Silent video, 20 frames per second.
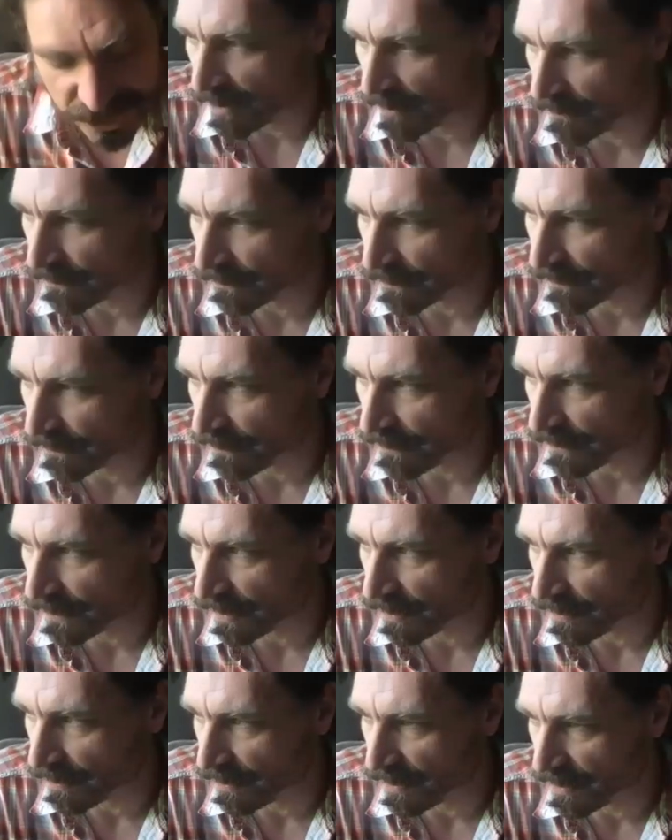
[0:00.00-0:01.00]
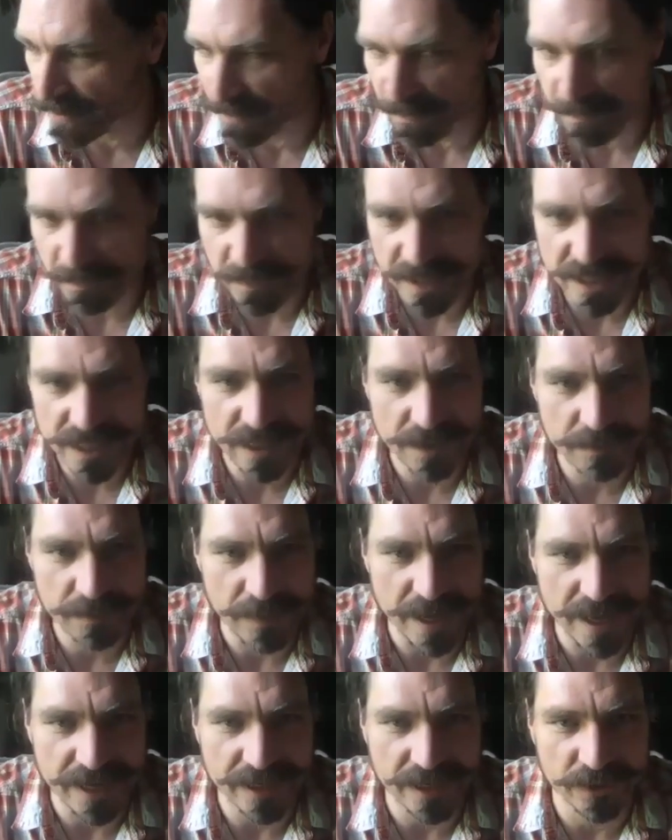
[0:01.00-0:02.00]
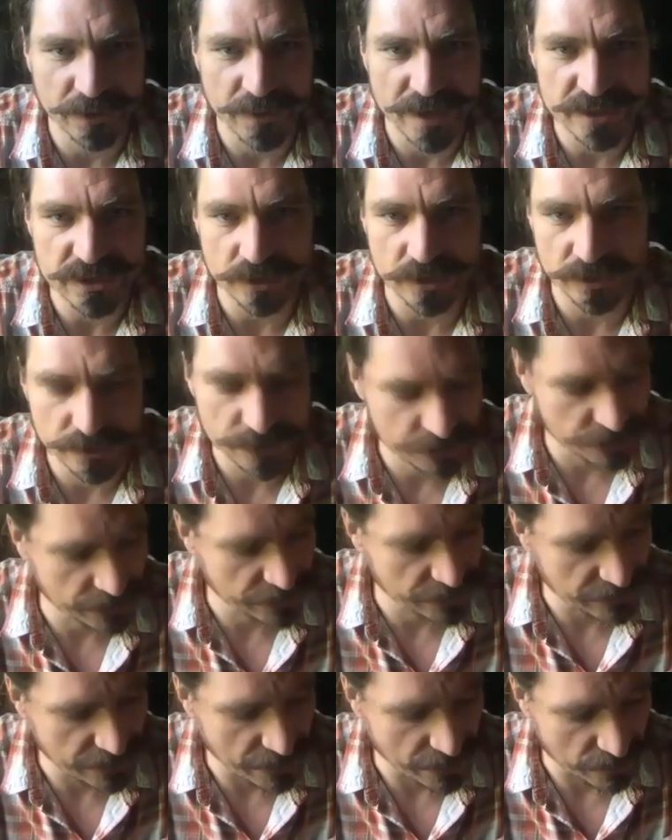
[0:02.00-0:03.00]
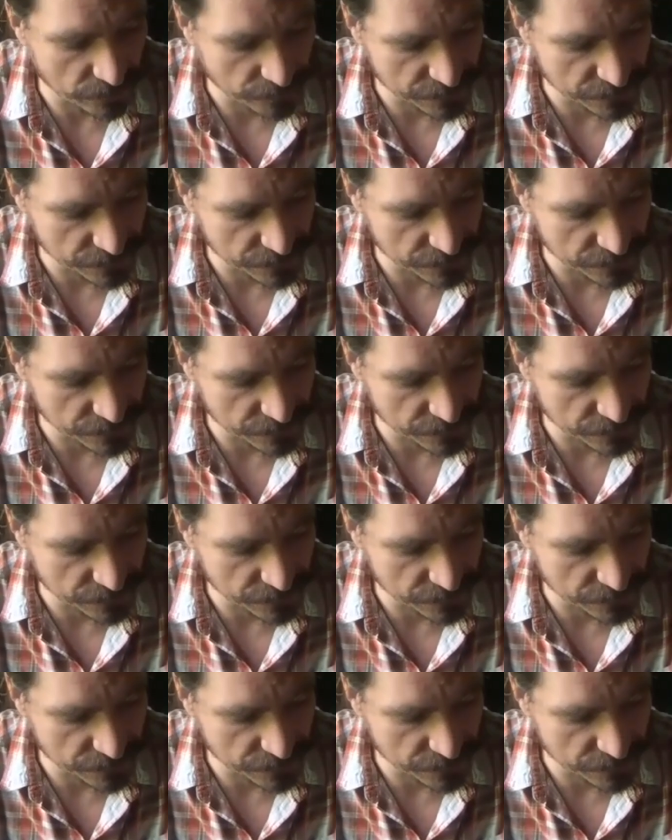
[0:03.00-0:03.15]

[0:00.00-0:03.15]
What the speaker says: that I actually that the meaning making resolution there,